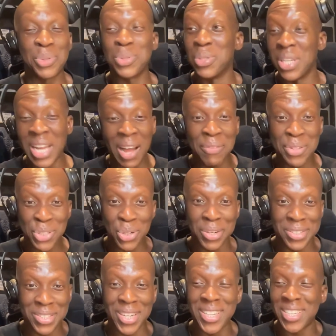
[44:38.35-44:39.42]
You didn't have a shot
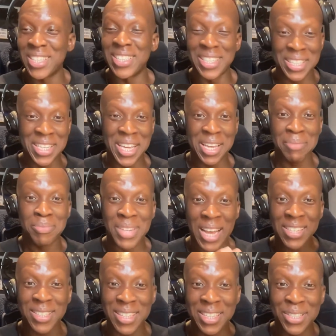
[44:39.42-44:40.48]
on target in the game.
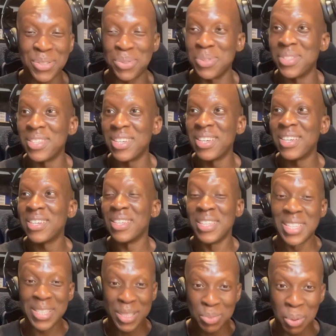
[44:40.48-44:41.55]
That's the issue.
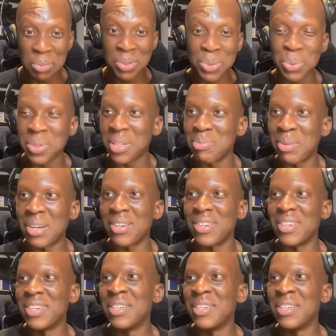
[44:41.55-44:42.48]
This is what we're talking about.